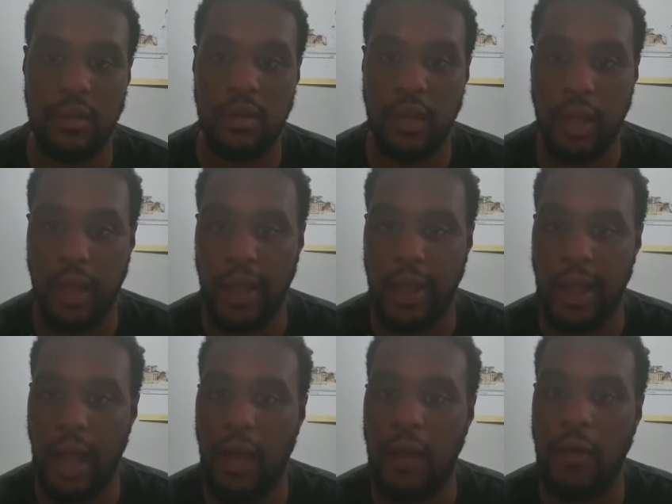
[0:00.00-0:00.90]
Like,
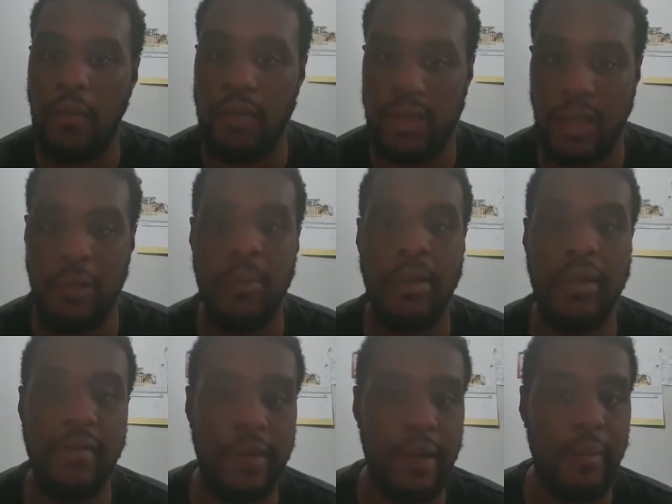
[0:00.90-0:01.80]
besides being
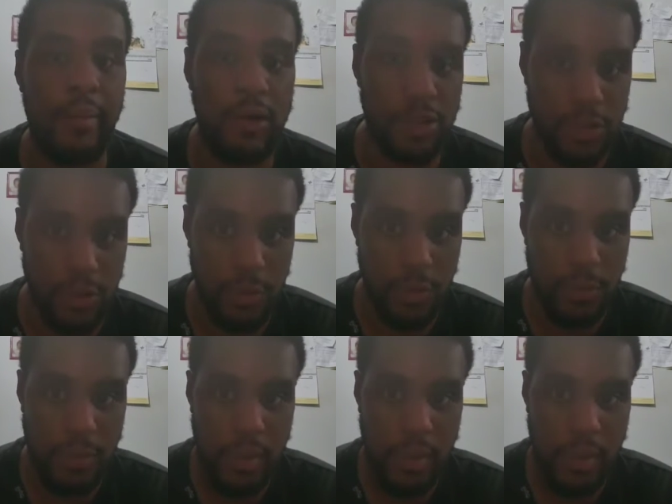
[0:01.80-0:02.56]
very emotional,